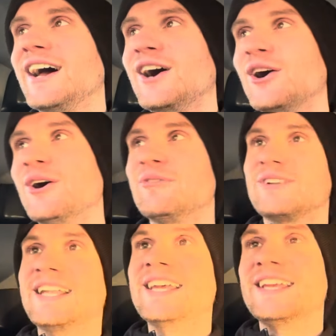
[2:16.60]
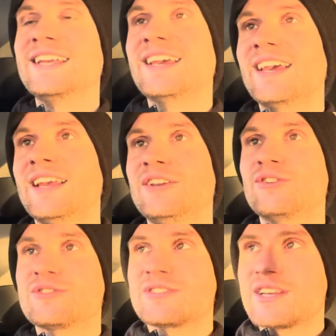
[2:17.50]
hopefully it
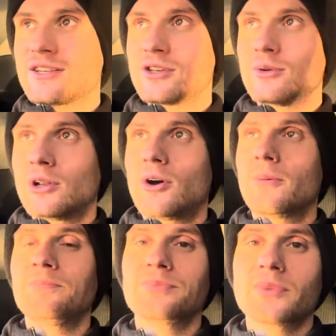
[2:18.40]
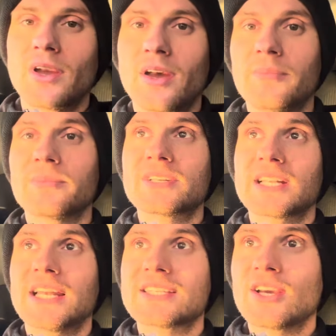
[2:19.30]
doesn't take too long. I'd
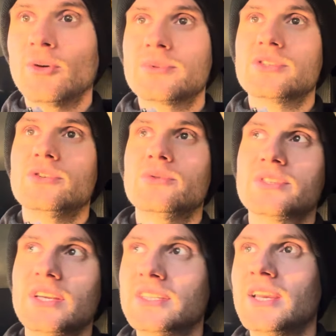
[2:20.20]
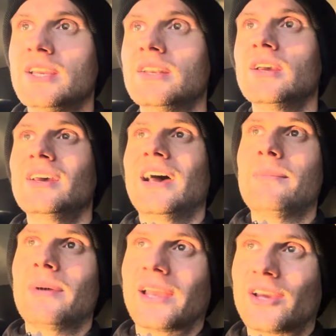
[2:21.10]
like to get up to see Dean
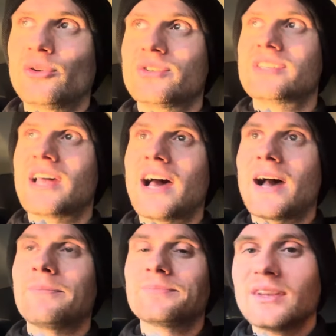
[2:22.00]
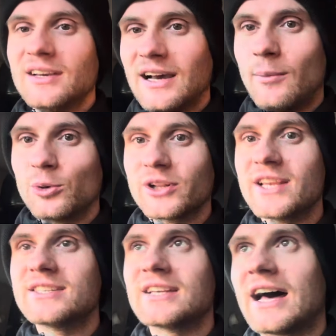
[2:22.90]
and make a good start. I'm one of
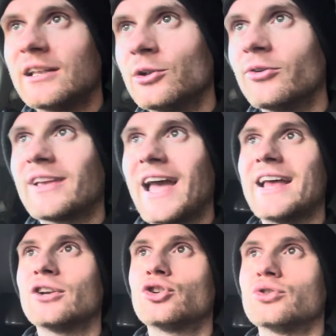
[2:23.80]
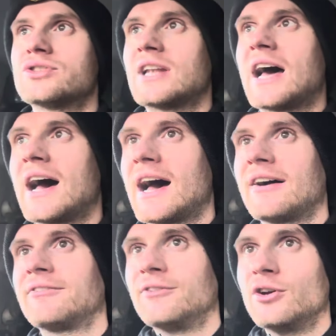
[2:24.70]
these that I love getting a good start
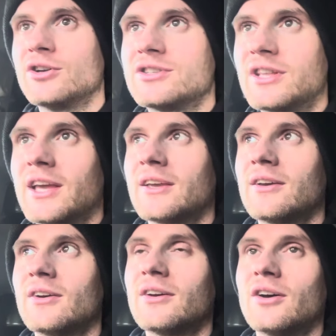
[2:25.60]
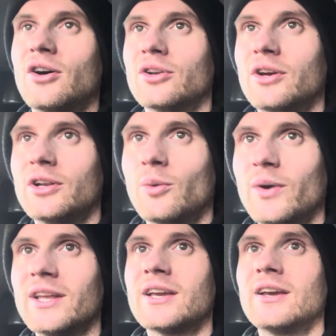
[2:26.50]
first thing on in a
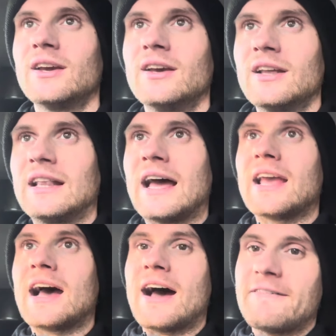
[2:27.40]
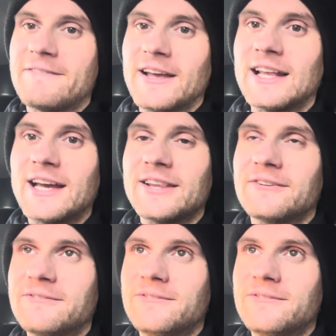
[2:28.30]
week. Like, I feel like the